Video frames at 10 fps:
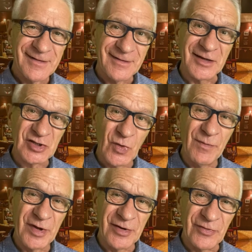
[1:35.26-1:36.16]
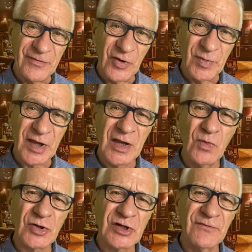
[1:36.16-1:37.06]
That's the 1 minute review, but keep
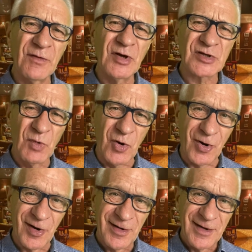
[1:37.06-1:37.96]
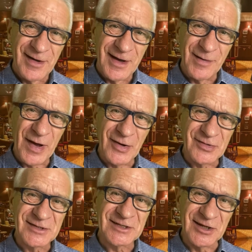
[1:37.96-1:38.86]
watching for much more
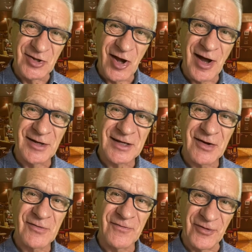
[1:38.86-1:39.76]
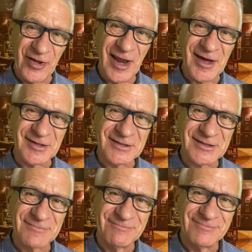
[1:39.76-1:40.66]
about Sing Your Heart Out for the Lads.